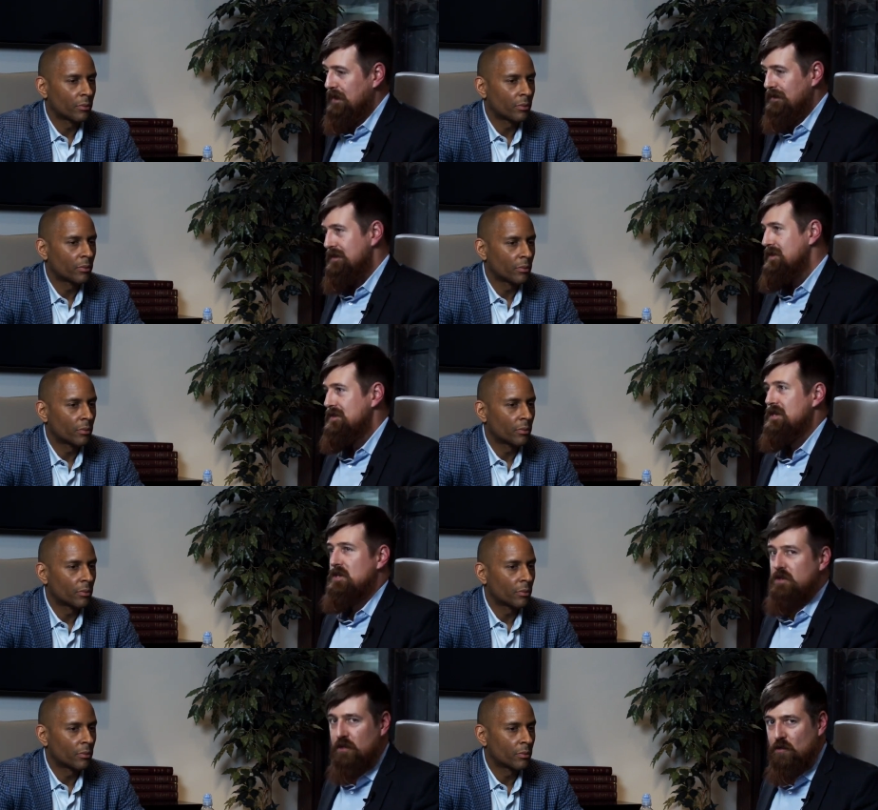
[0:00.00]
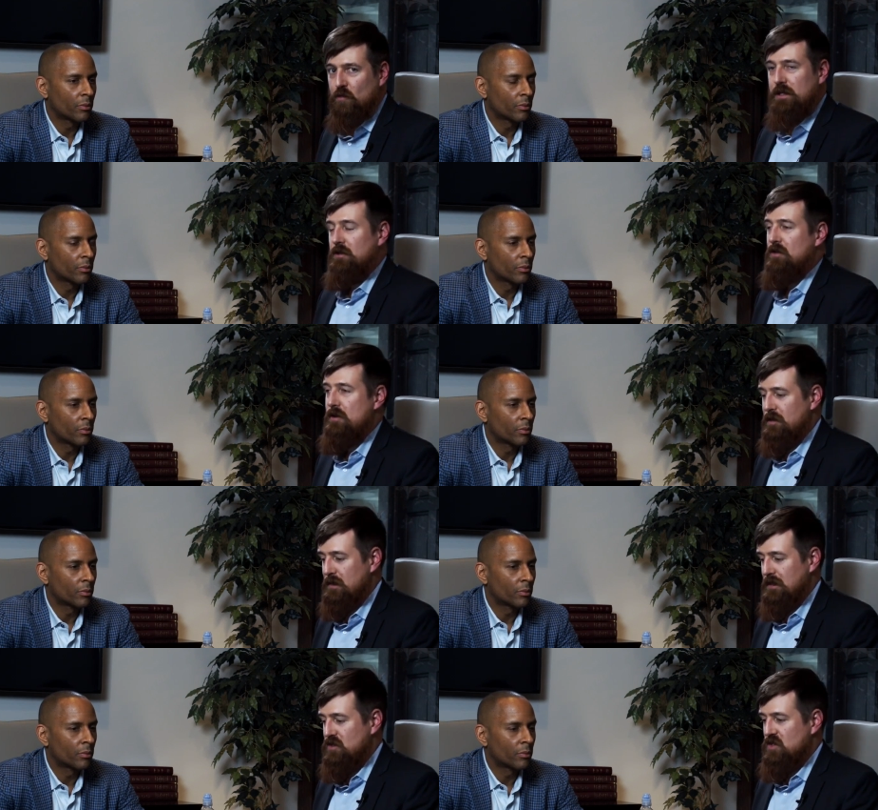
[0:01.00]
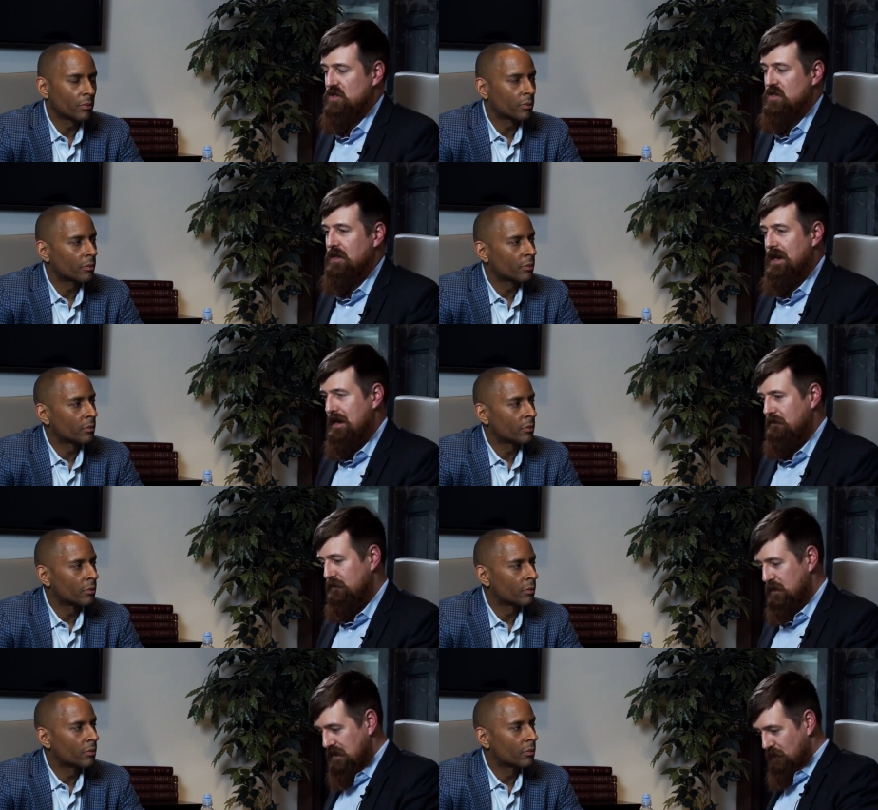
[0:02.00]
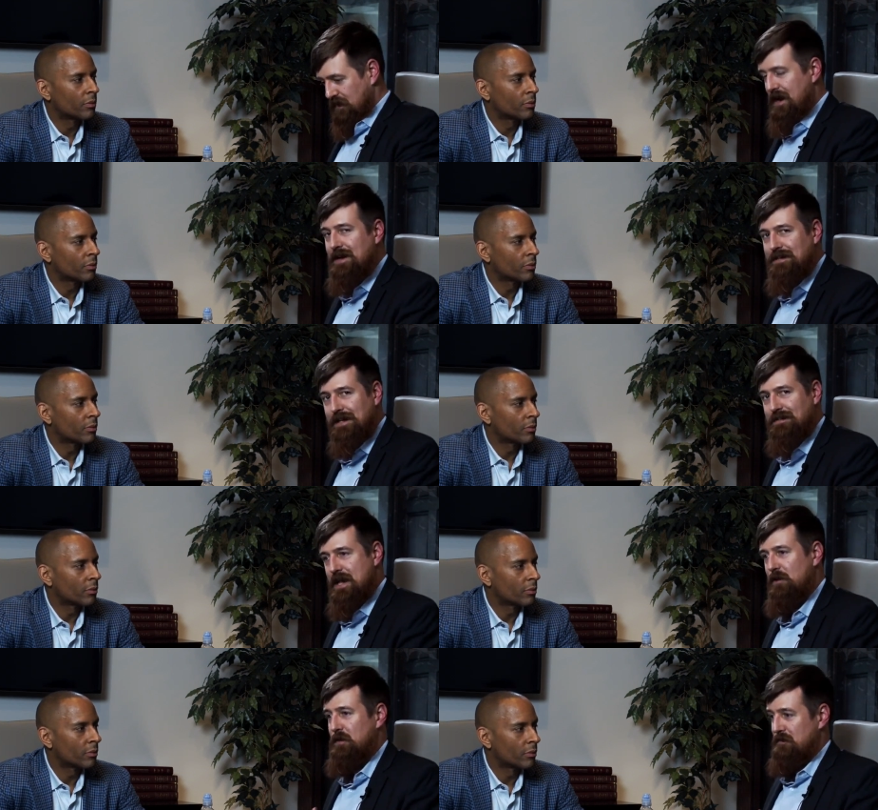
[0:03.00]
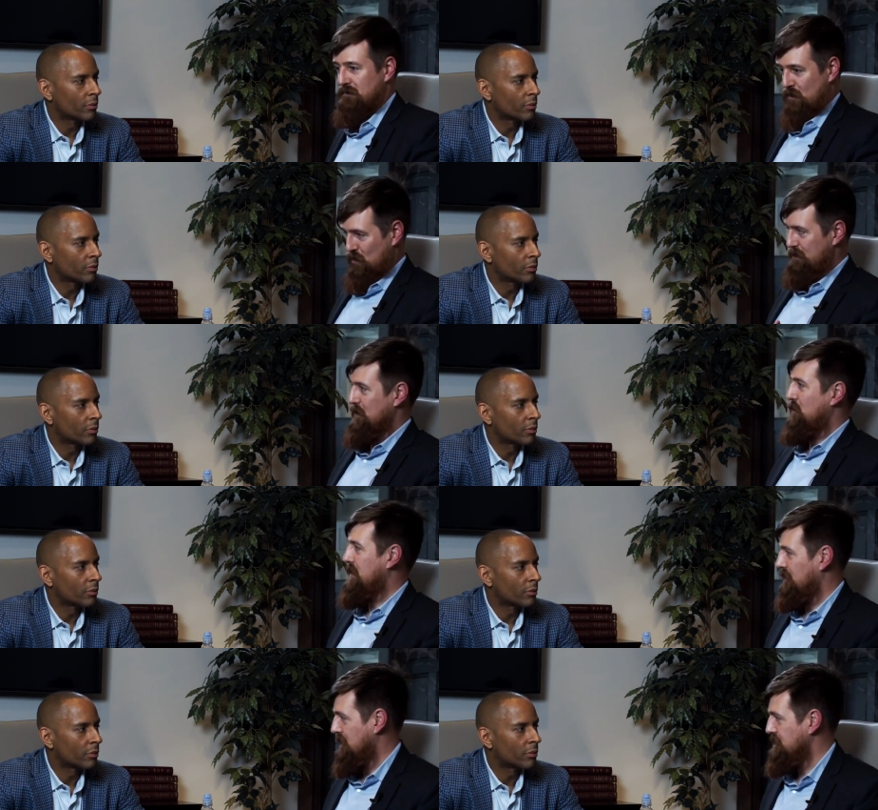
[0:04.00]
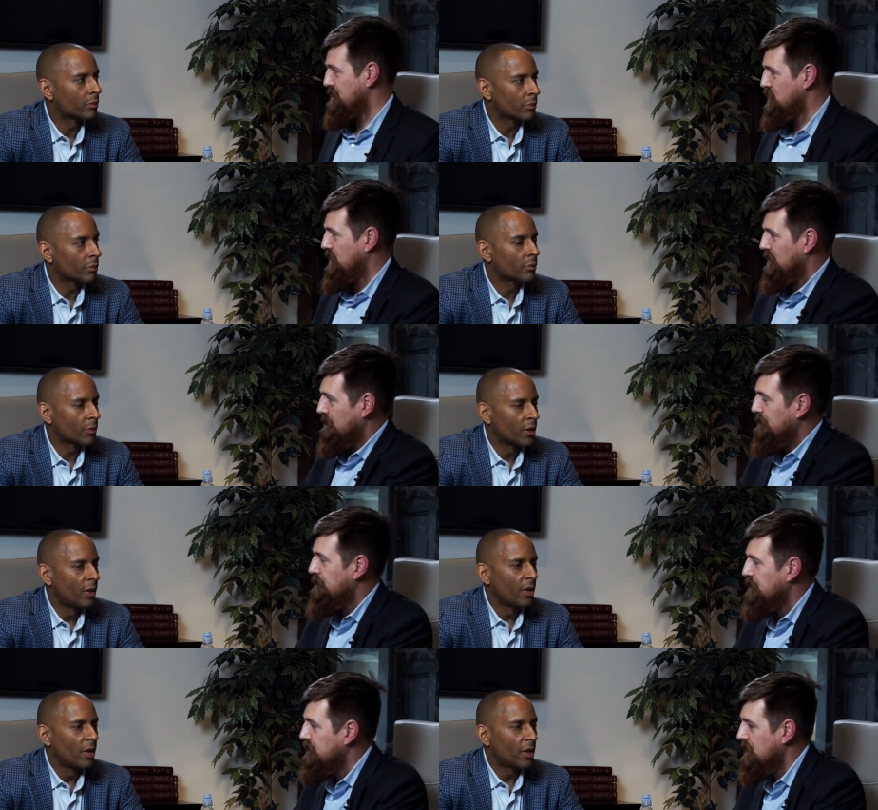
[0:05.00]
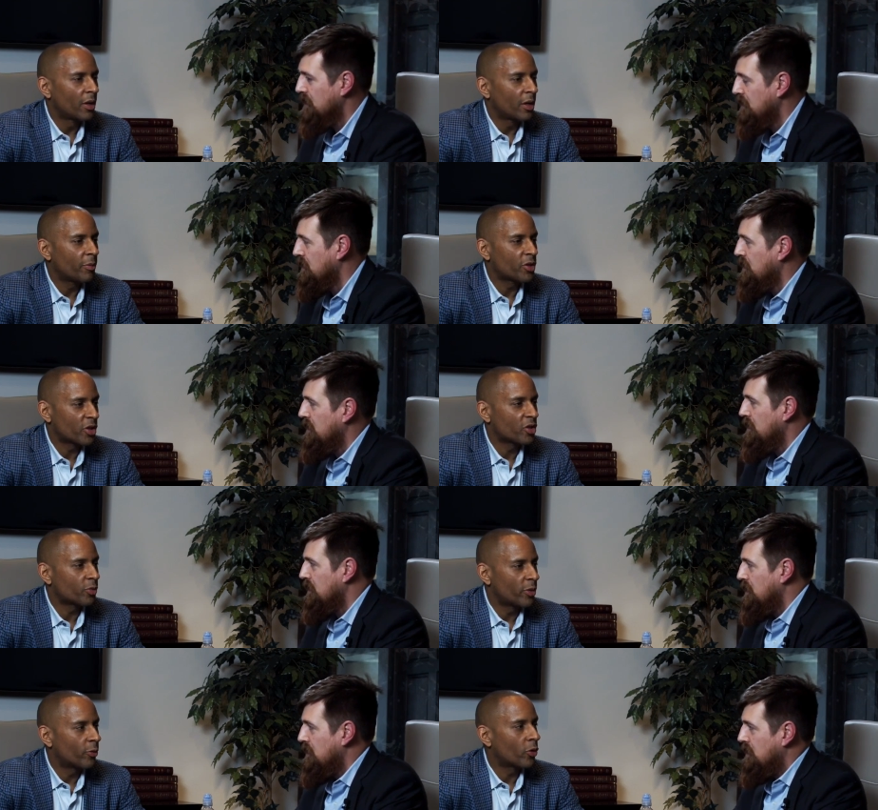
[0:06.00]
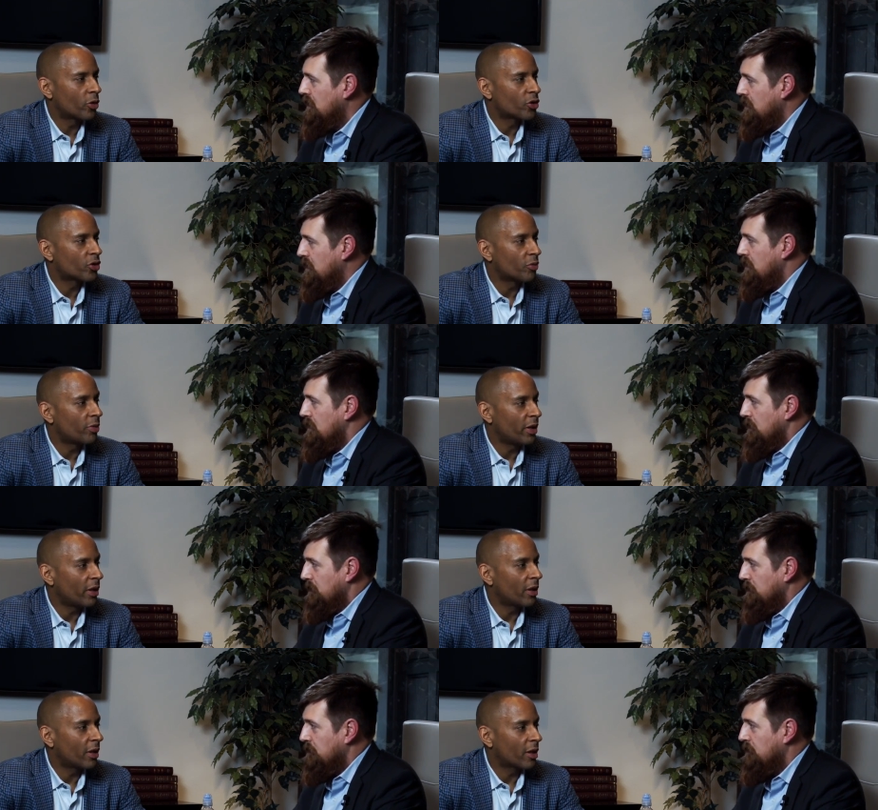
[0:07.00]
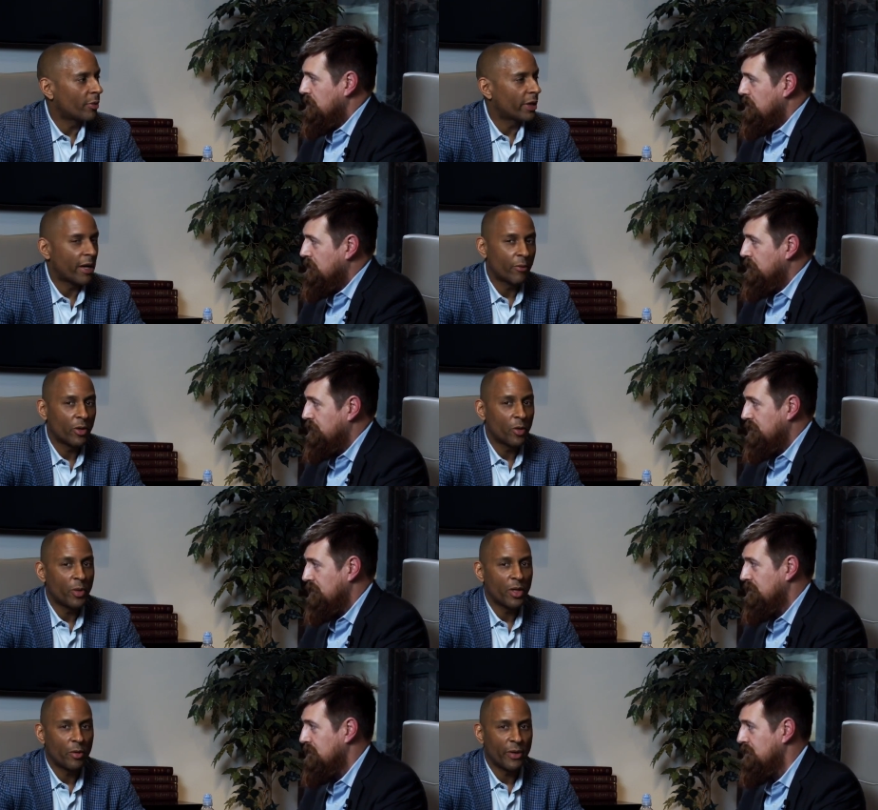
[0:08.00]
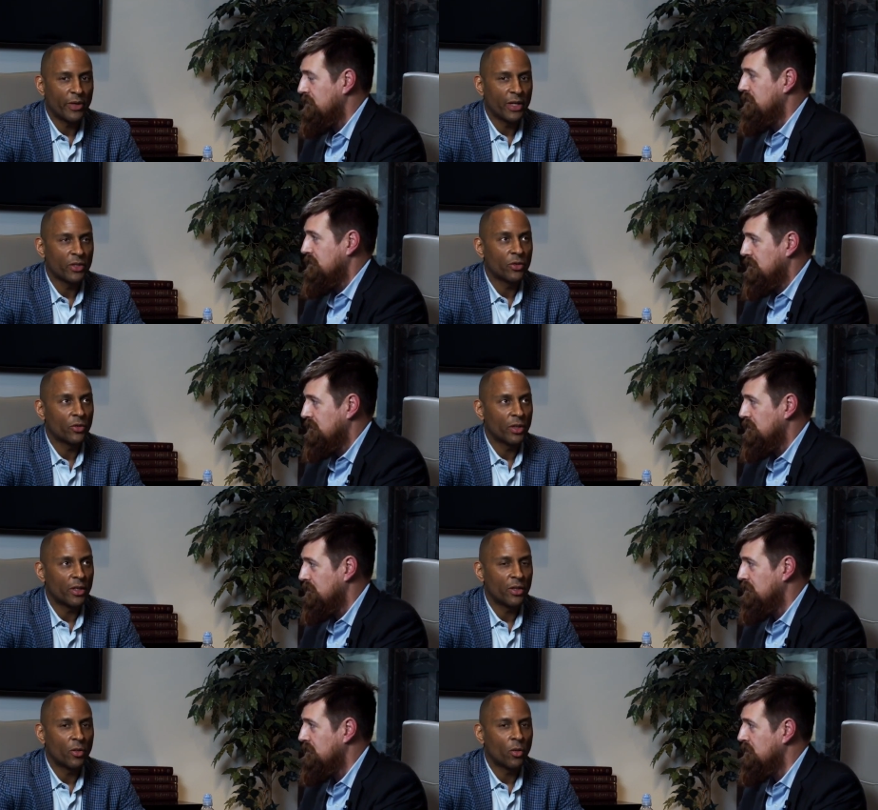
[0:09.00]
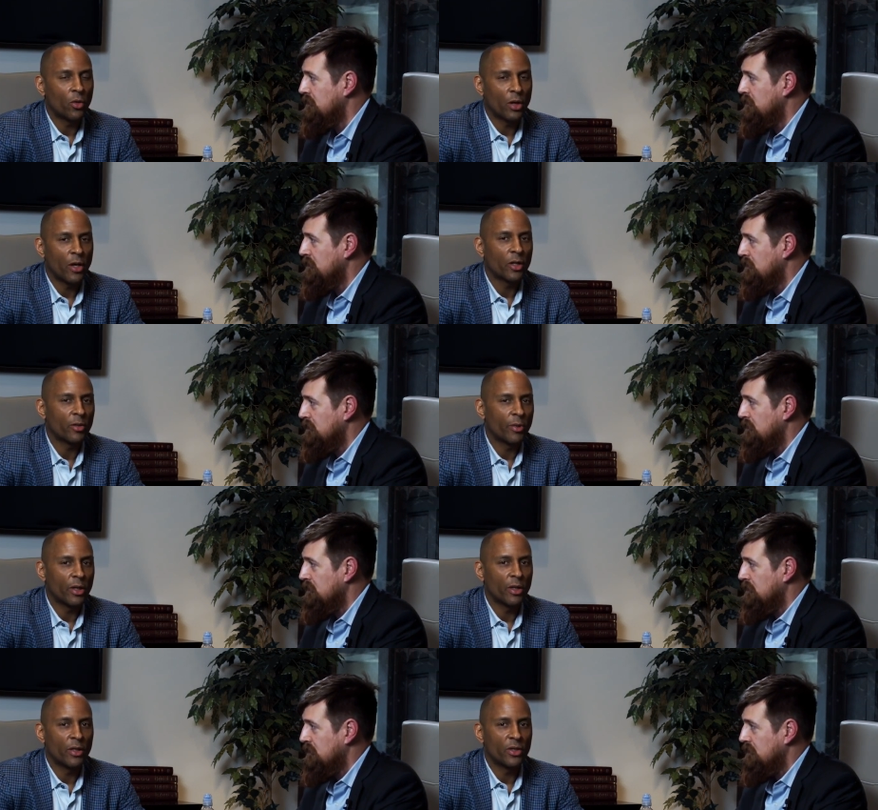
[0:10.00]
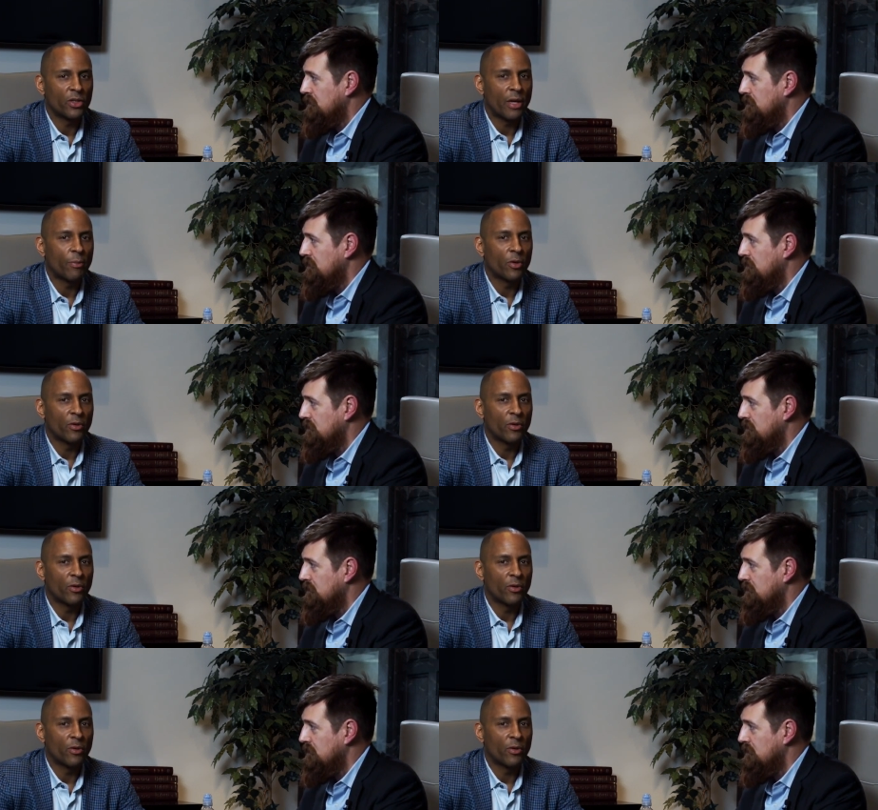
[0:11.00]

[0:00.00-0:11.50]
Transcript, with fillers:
Speaker 1: this isn't new legal argument. It's just kind of from a different context now that we have more marijuana laws in Michigan
Speaker 2: the Michigan Supreme Court should be uh, coming out with an opinion about that soon. They did an oral argument in December of